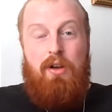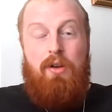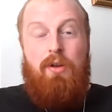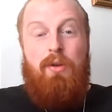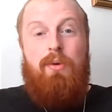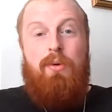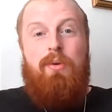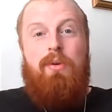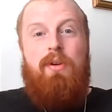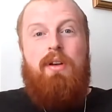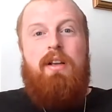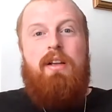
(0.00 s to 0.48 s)

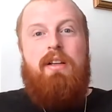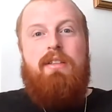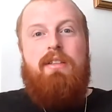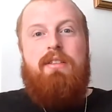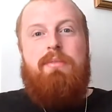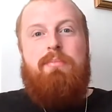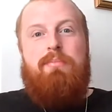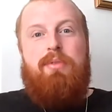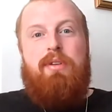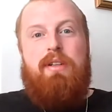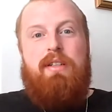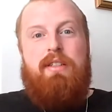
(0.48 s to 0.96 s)

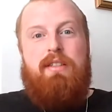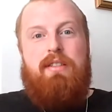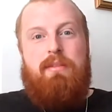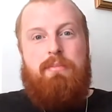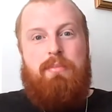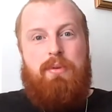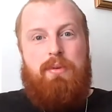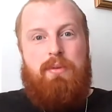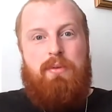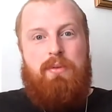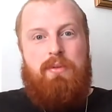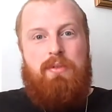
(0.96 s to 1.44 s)
glorious
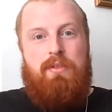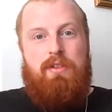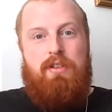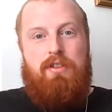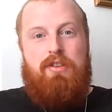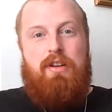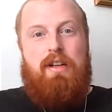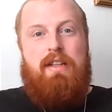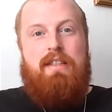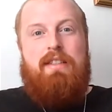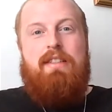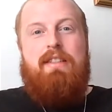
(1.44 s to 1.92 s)
principle,
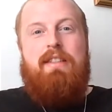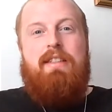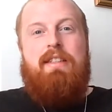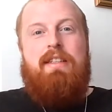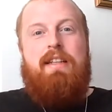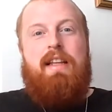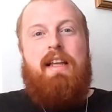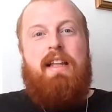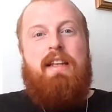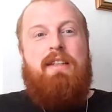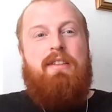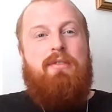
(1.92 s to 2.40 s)
the
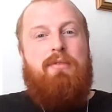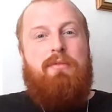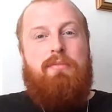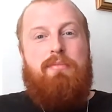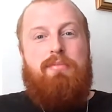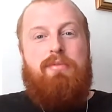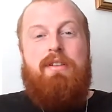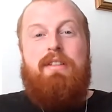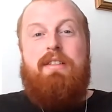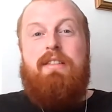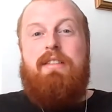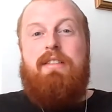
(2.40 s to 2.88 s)
transcendental
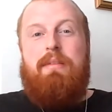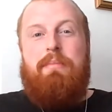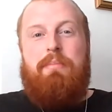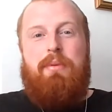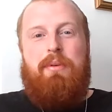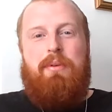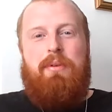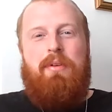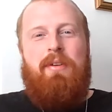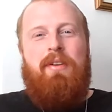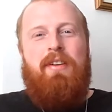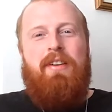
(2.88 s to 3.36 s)

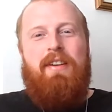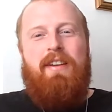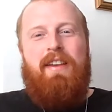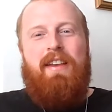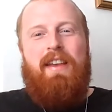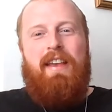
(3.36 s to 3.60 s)
principle,